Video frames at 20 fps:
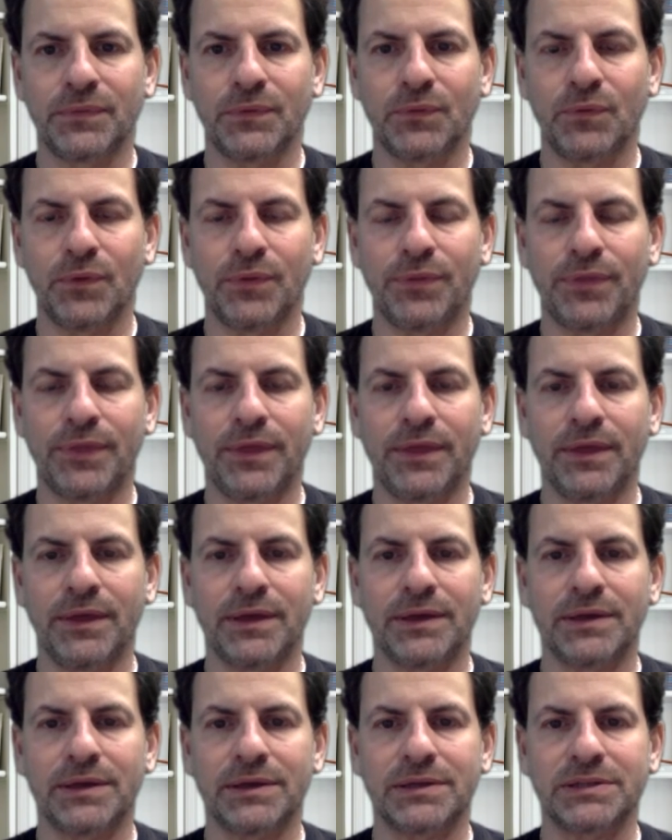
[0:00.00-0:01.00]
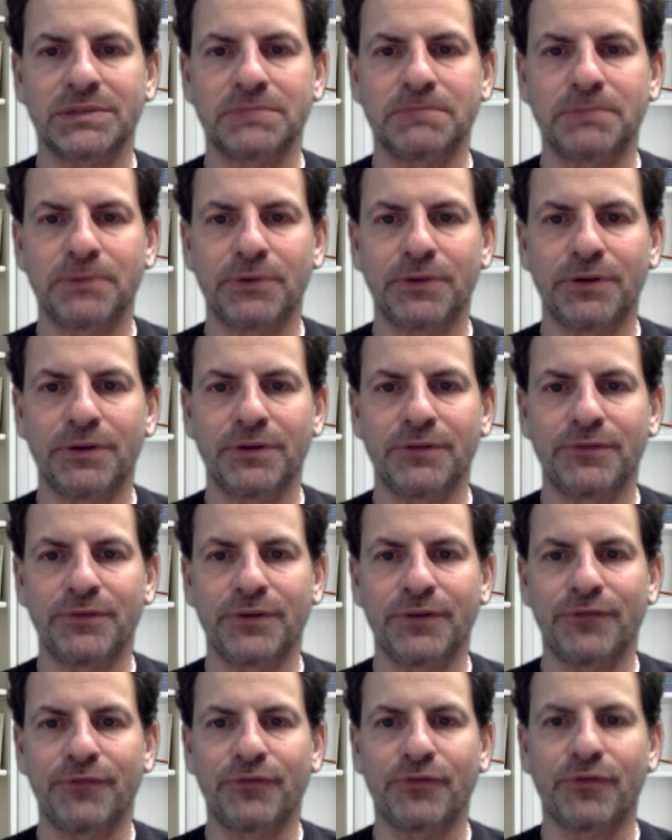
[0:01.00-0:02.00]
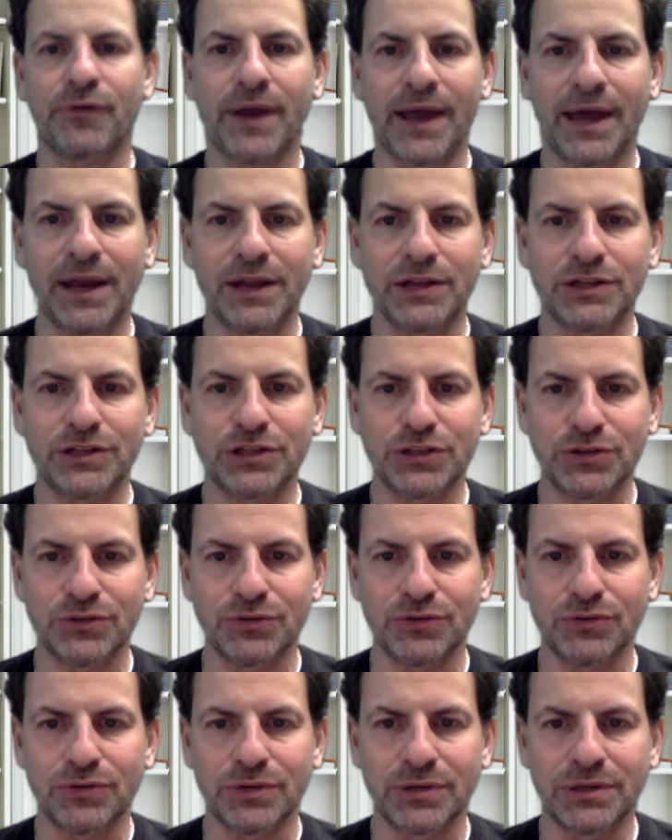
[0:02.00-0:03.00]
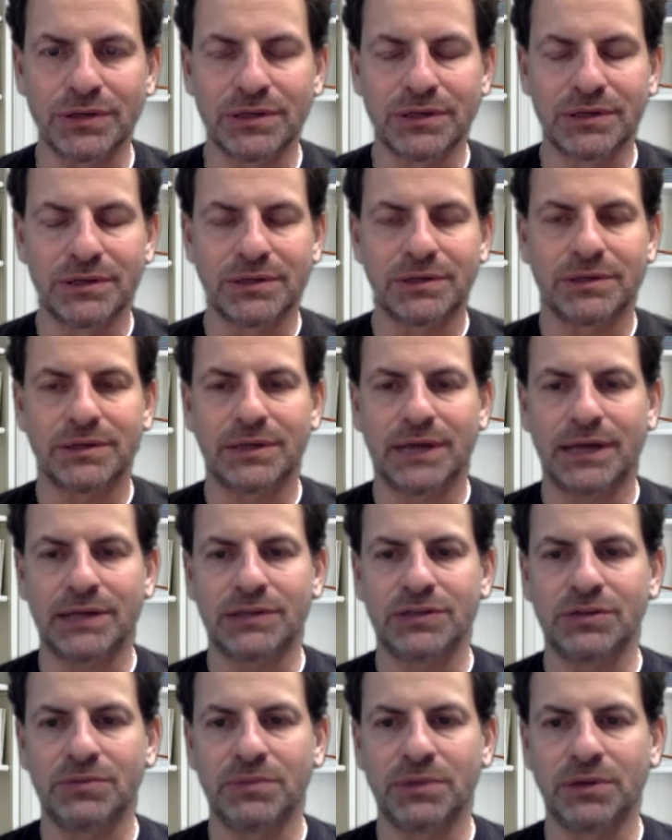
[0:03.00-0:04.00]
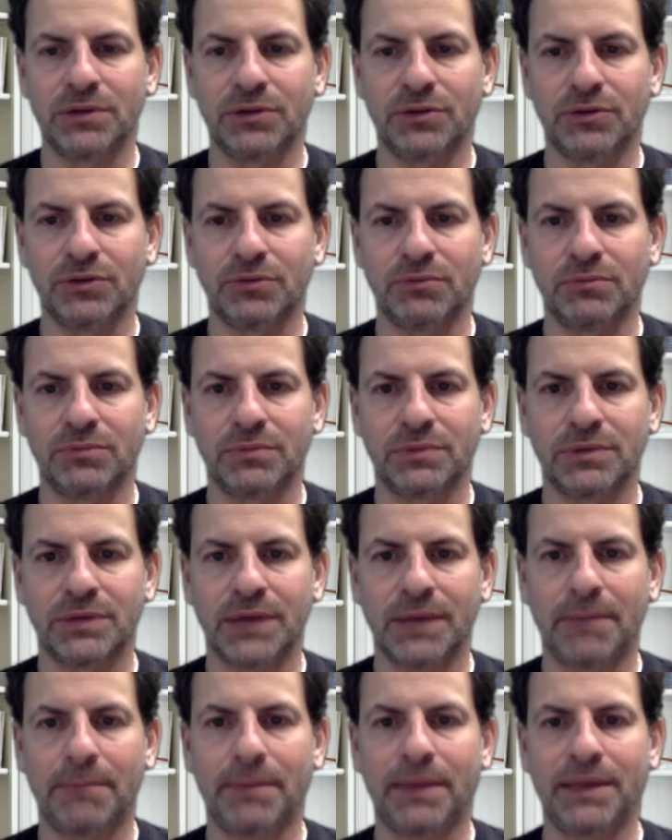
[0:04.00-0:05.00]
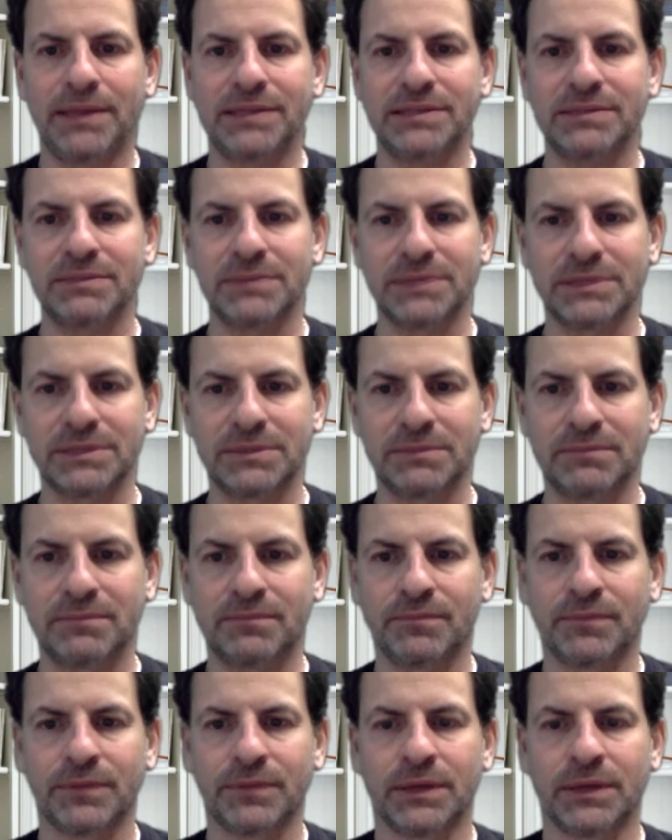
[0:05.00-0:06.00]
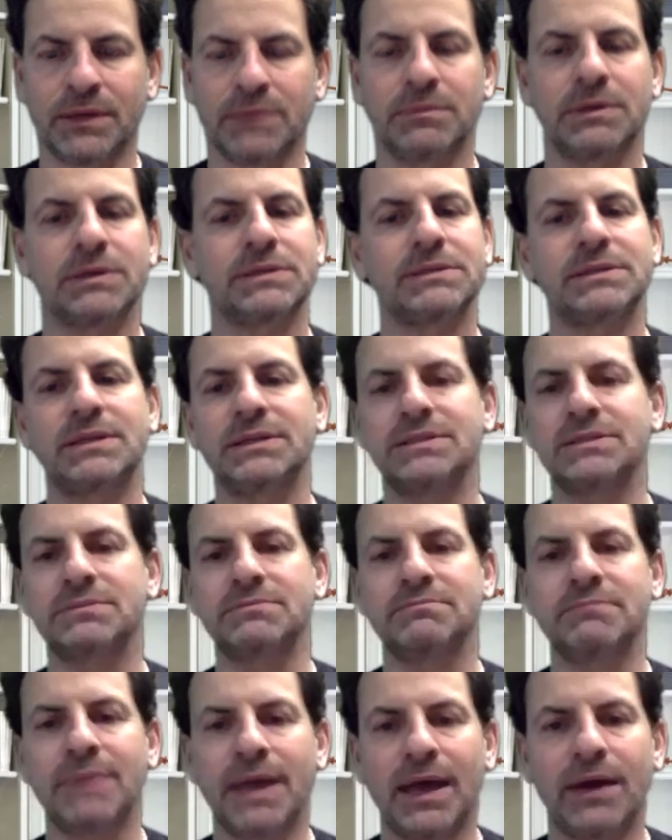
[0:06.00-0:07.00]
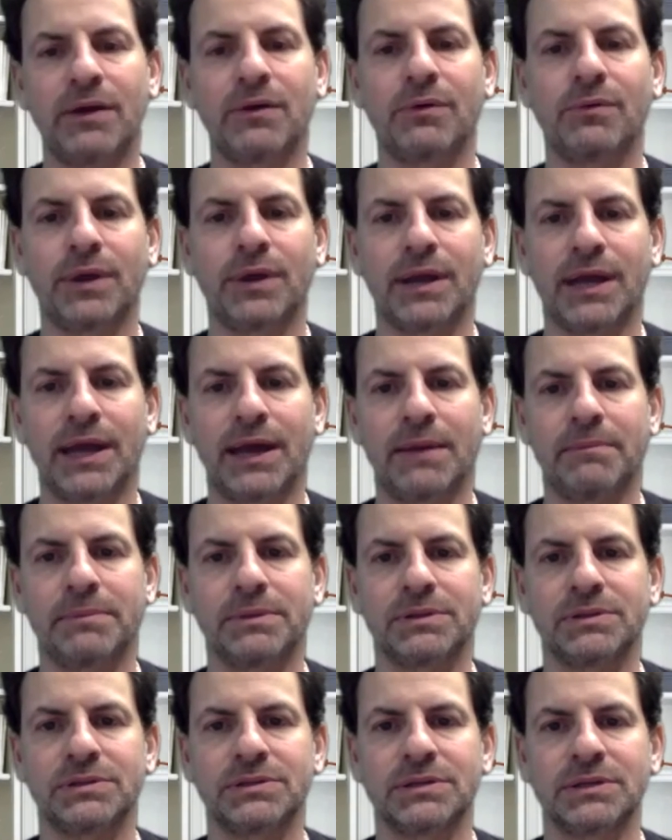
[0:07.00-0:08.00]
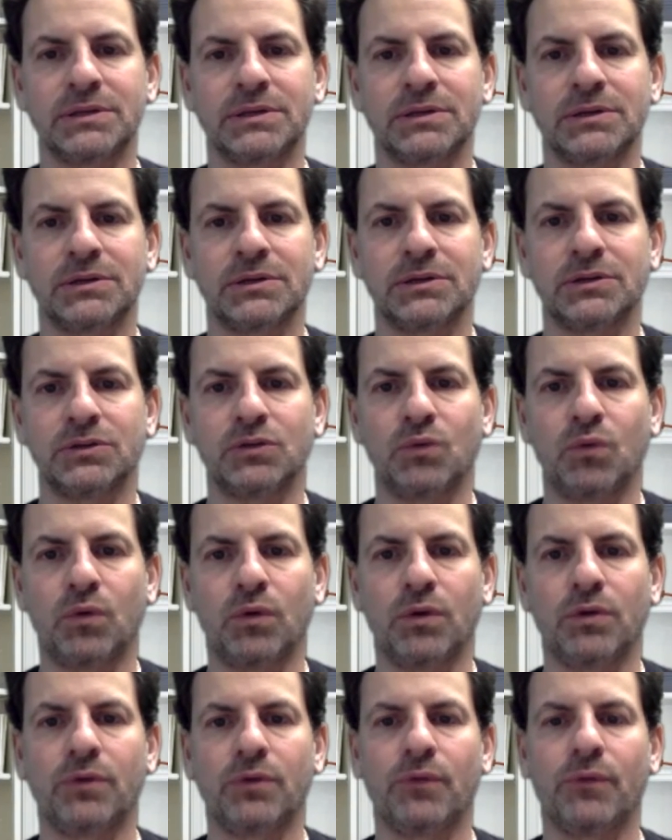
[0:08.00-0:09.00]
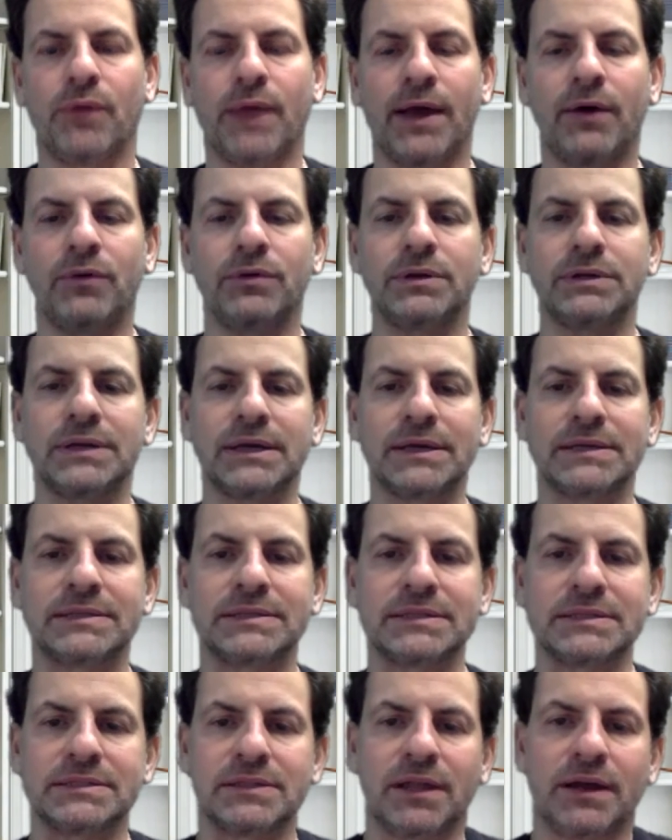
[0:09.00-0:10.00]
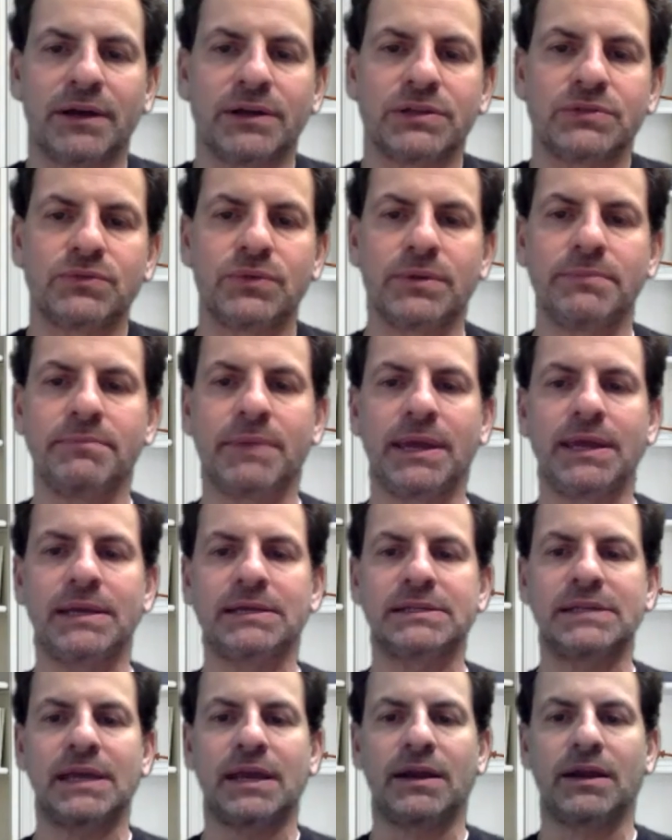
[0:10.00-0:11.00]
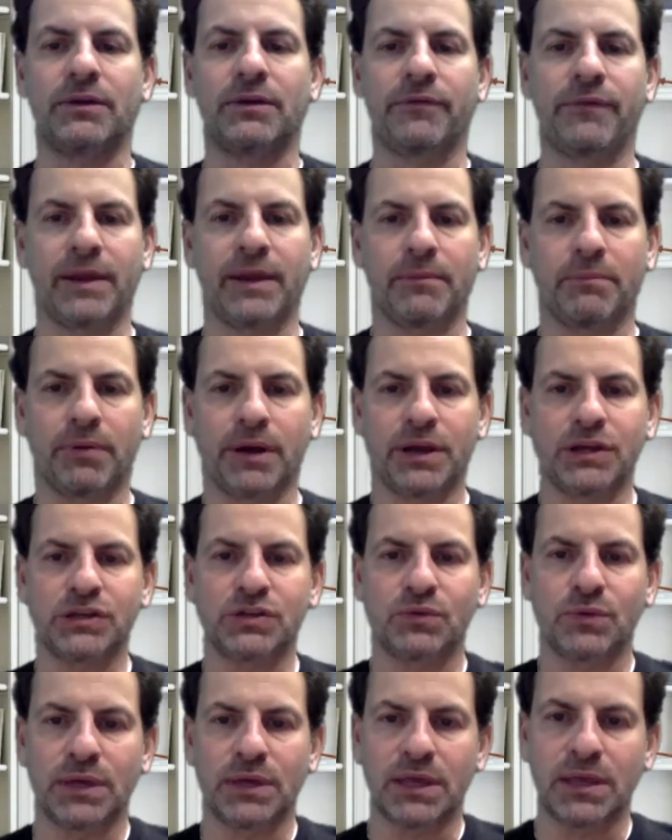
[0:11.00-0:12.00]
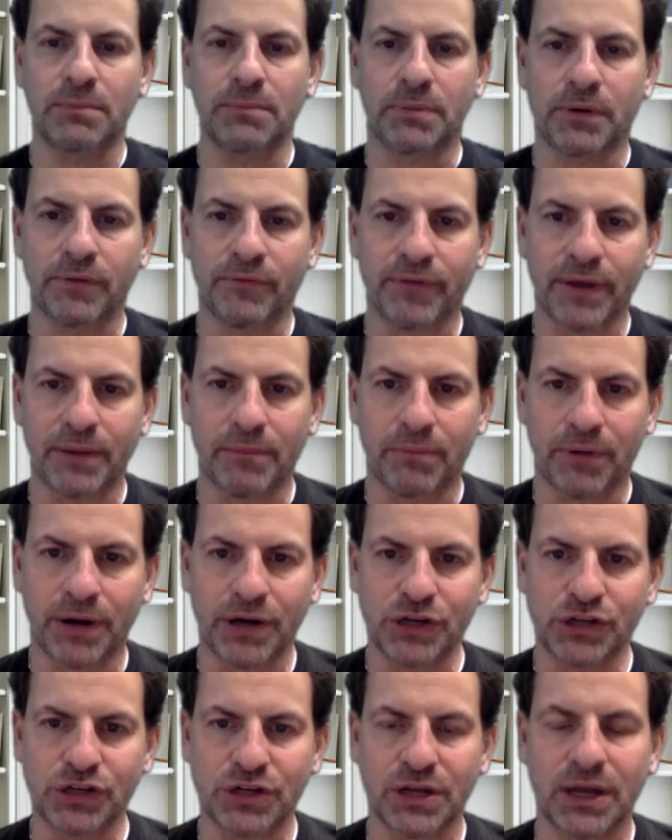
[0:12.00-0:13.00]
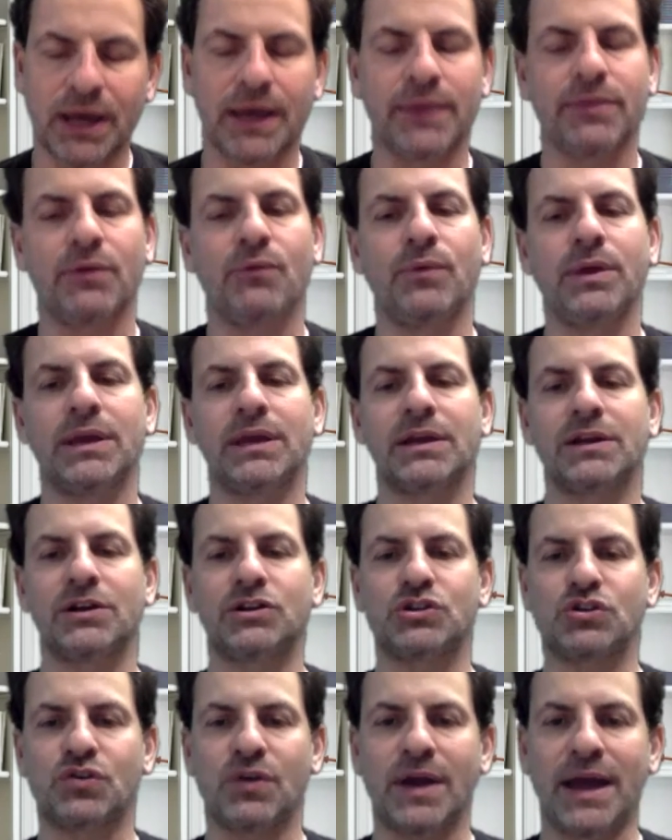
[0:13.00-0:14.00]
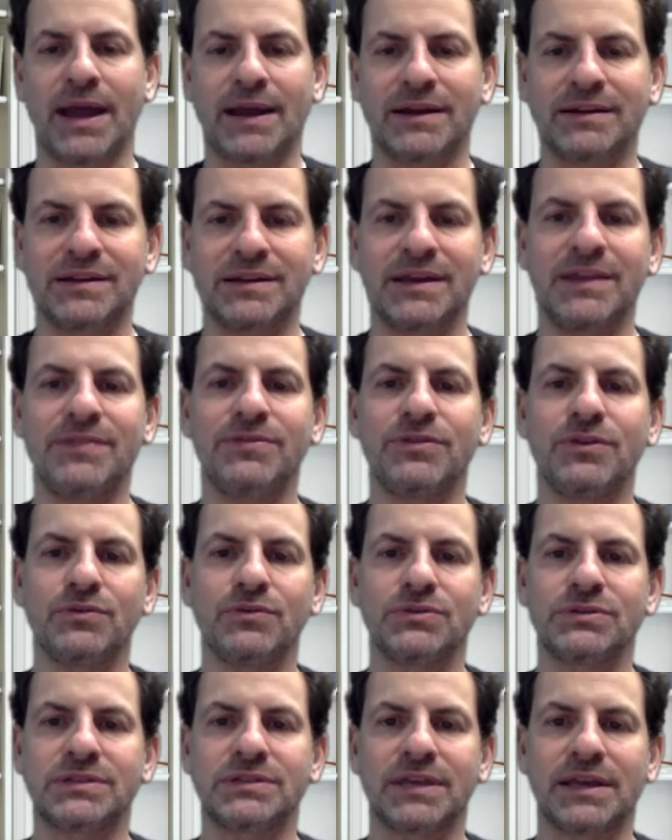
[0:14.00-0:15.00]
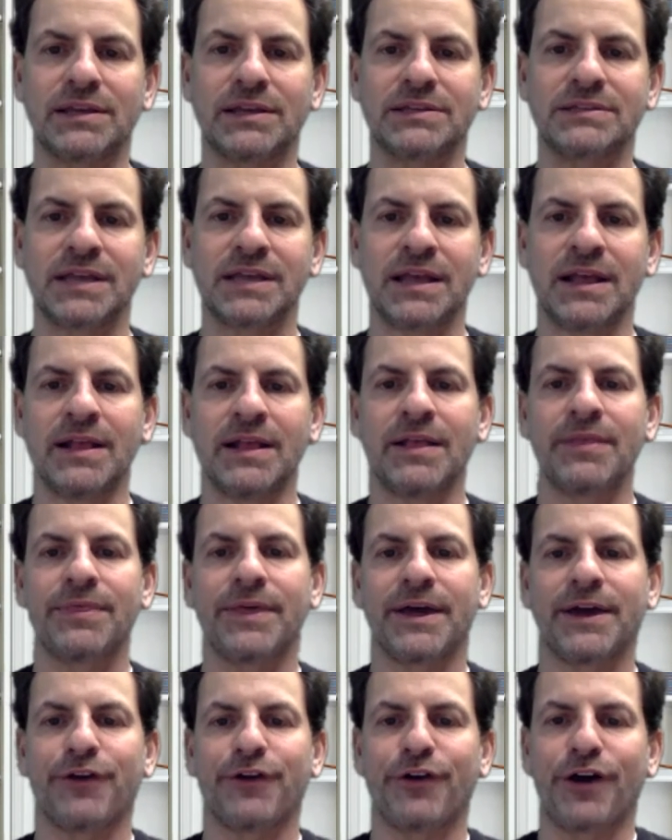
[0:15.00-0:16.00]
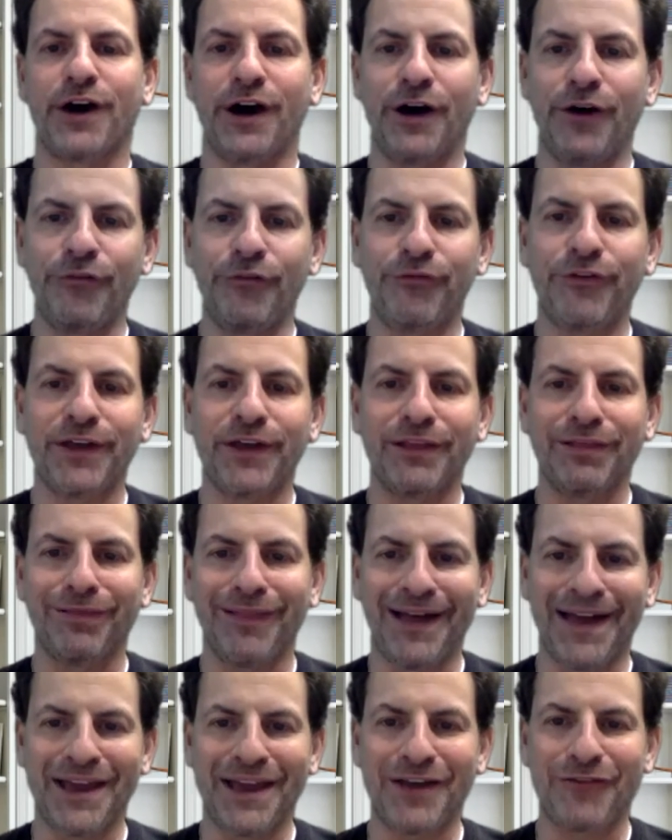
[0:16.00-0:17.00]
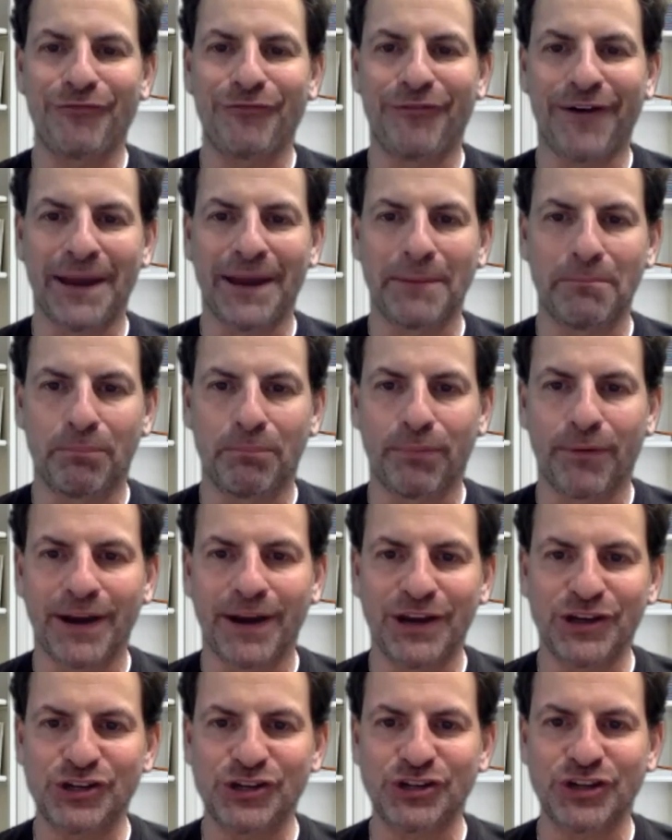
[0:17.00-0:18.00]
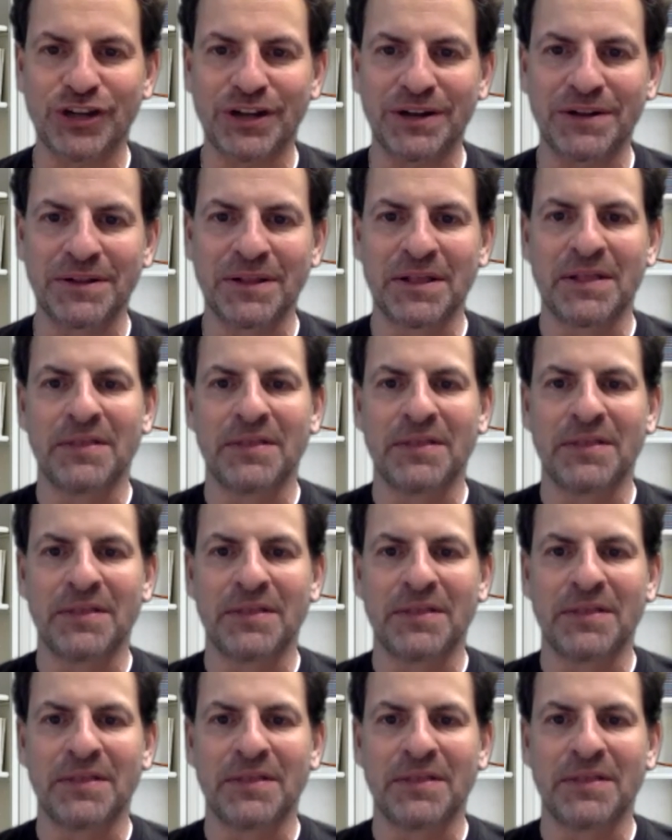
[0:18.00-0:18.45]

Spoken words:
with a spirit of gratitude, not doom and gloom, not pessimism, because it doesn't matter what happens in the world around us. As long as we maintain our vibration, we keep our vibration high, then we can attract in those things that are of a like vibration,